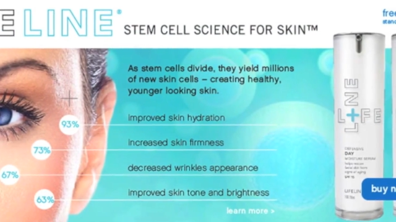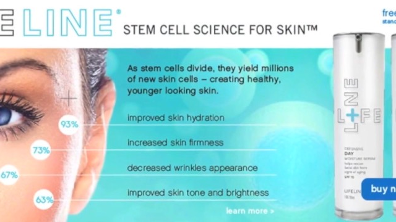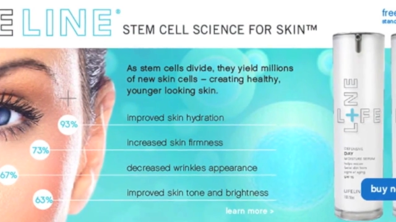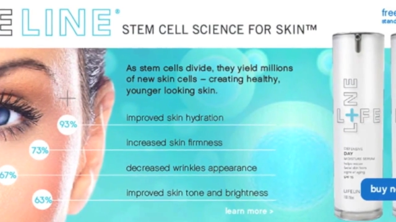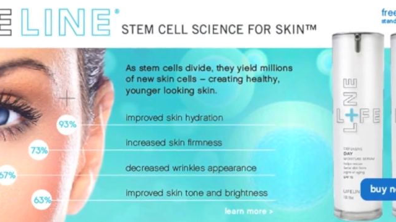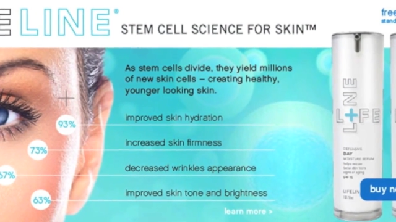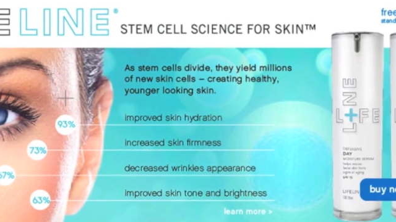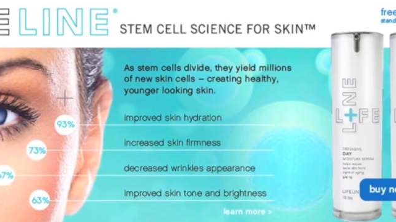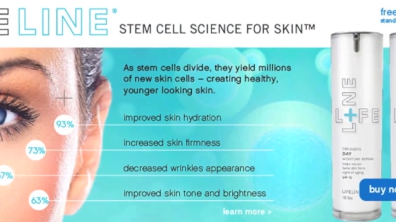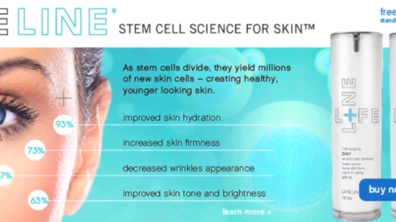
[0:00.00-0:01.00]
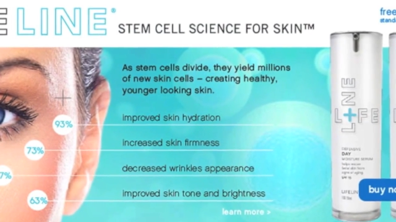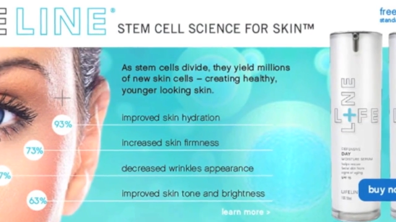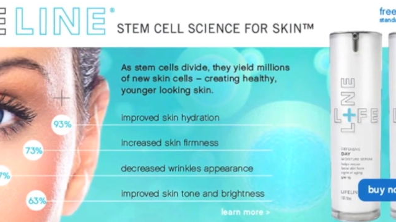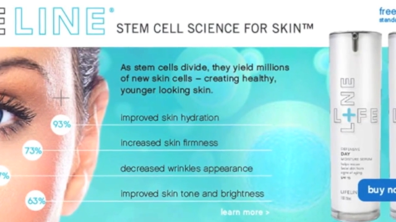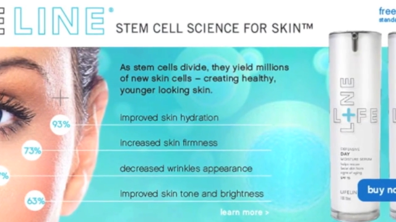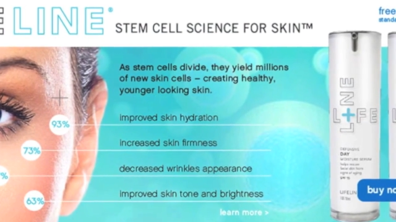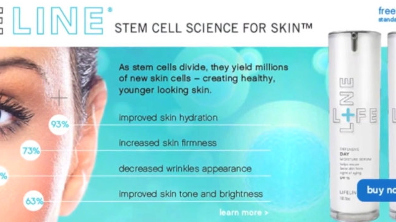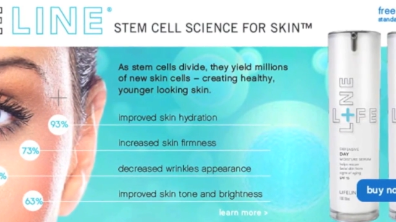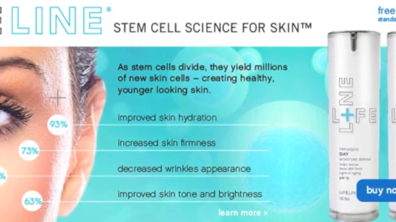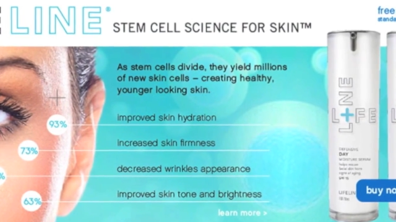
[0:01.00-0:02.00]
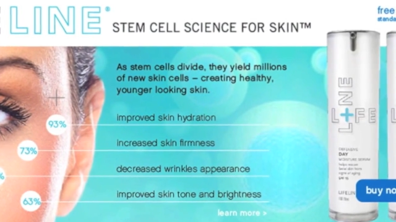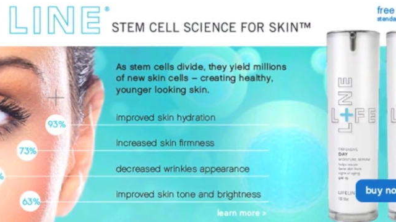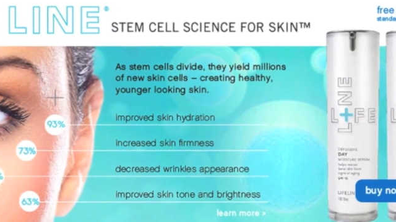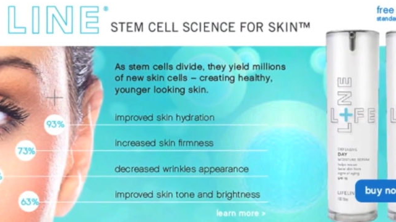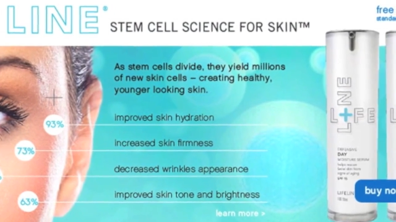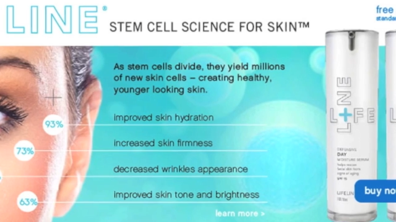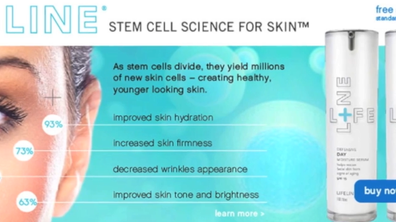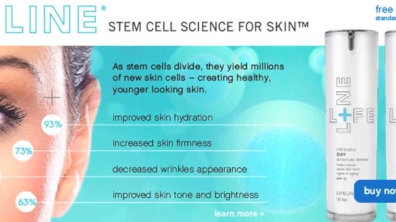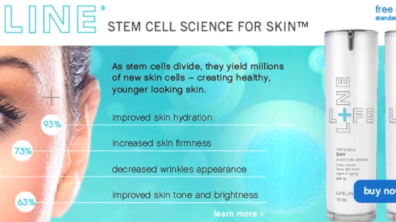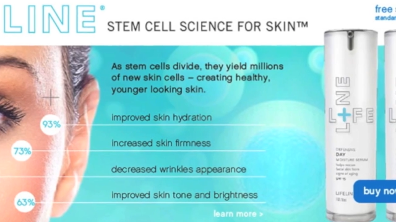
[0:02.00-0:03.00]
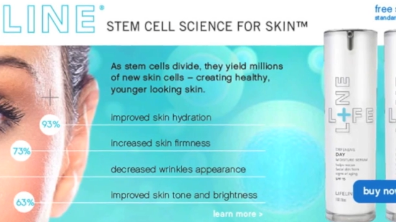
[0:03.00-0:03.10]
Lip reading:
[unreadable: no face in view]